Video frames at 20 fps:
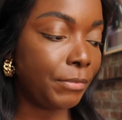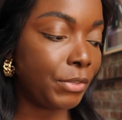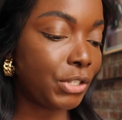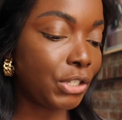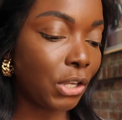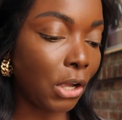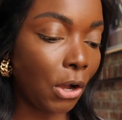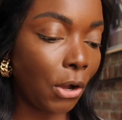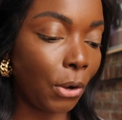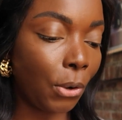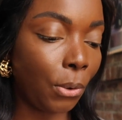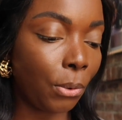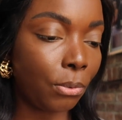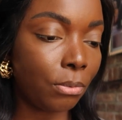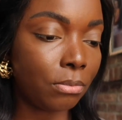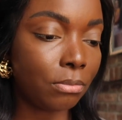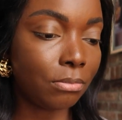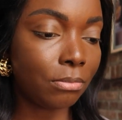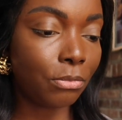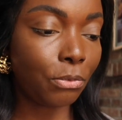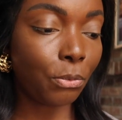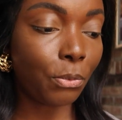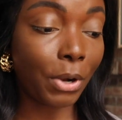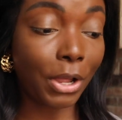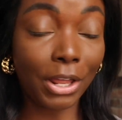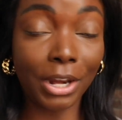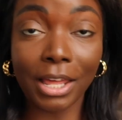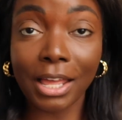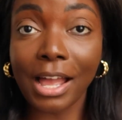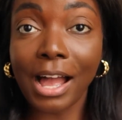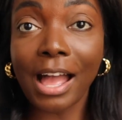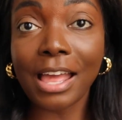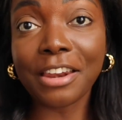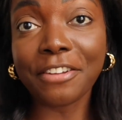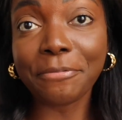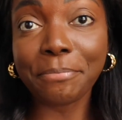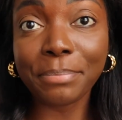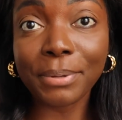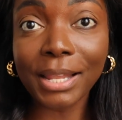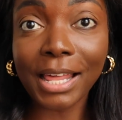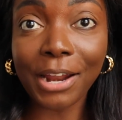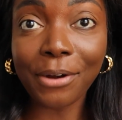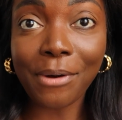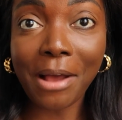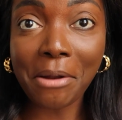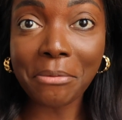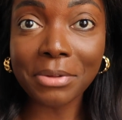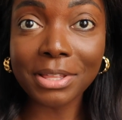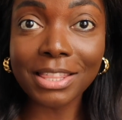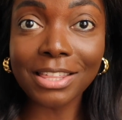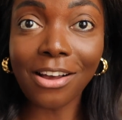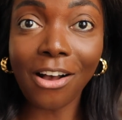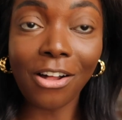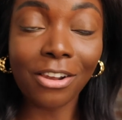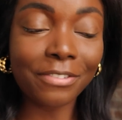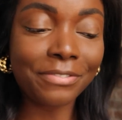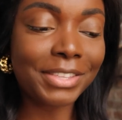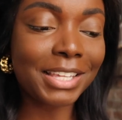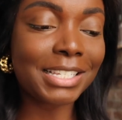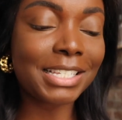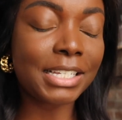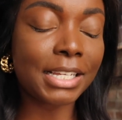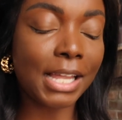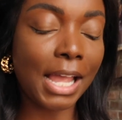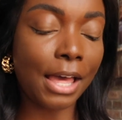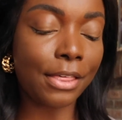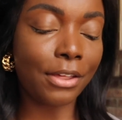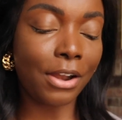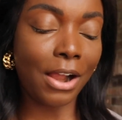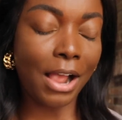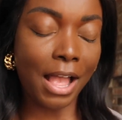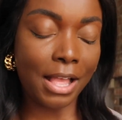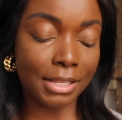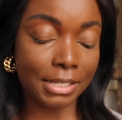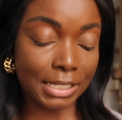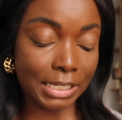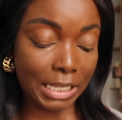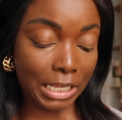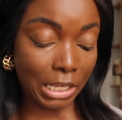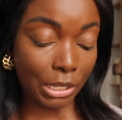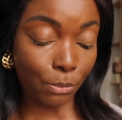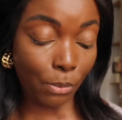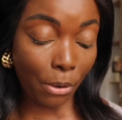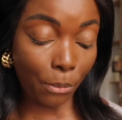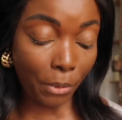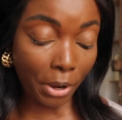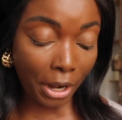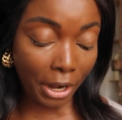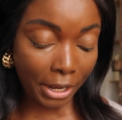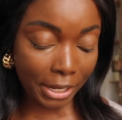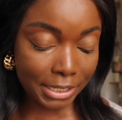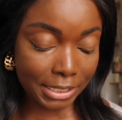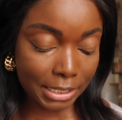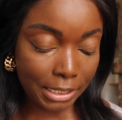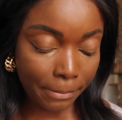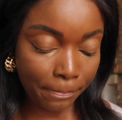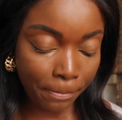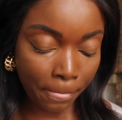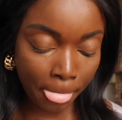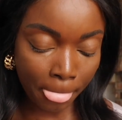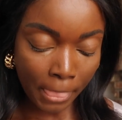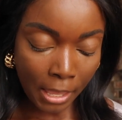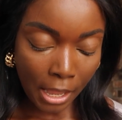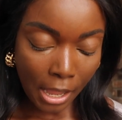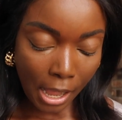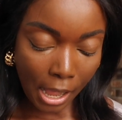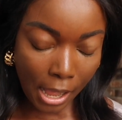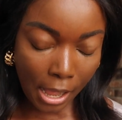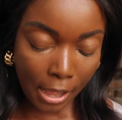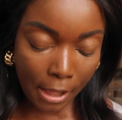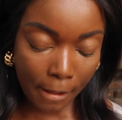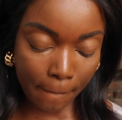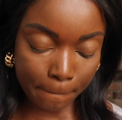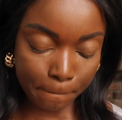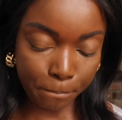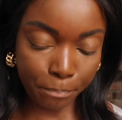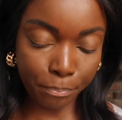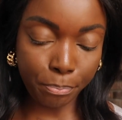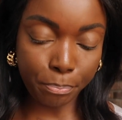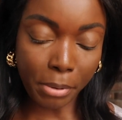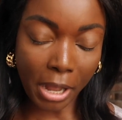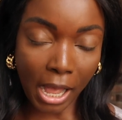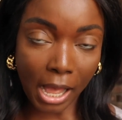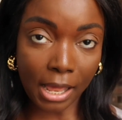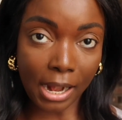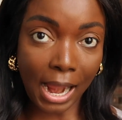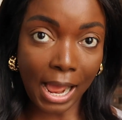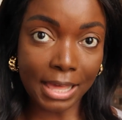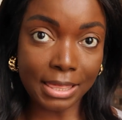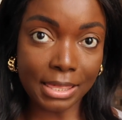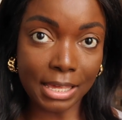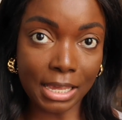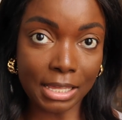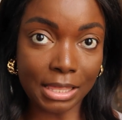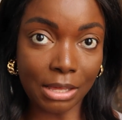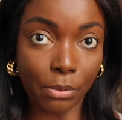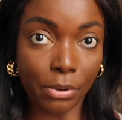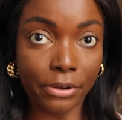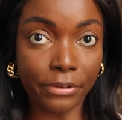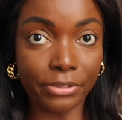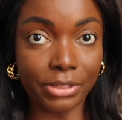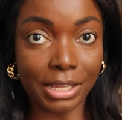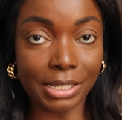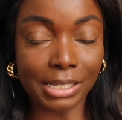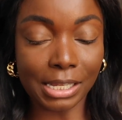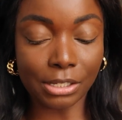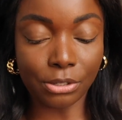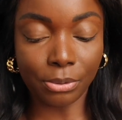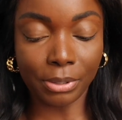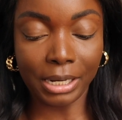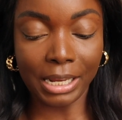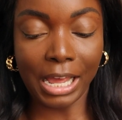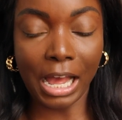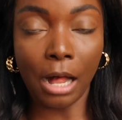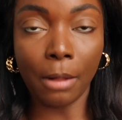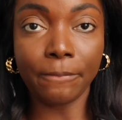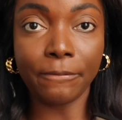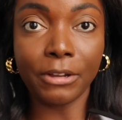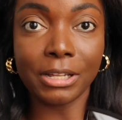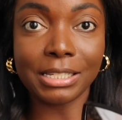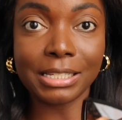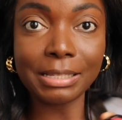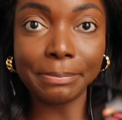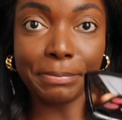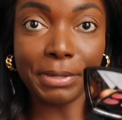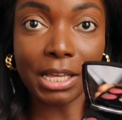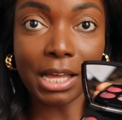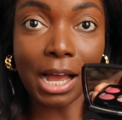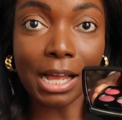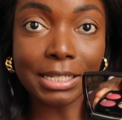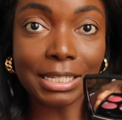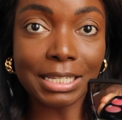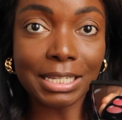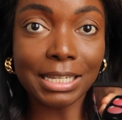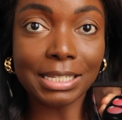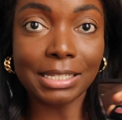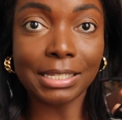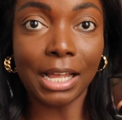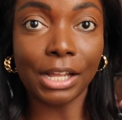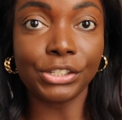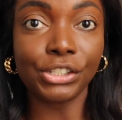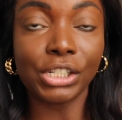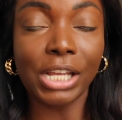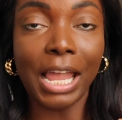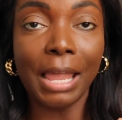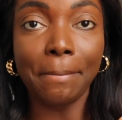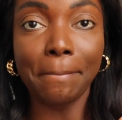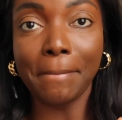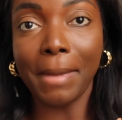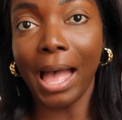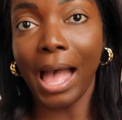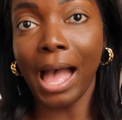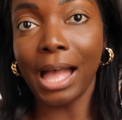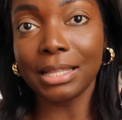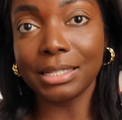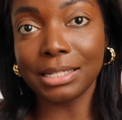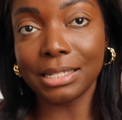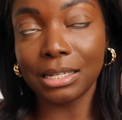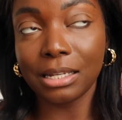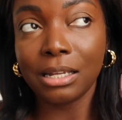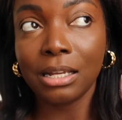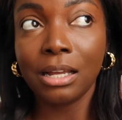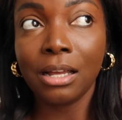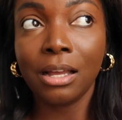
So we're gonna kind of play around with all of this together and see what works. But I think that one of the things that's really helpful is because this is such a matte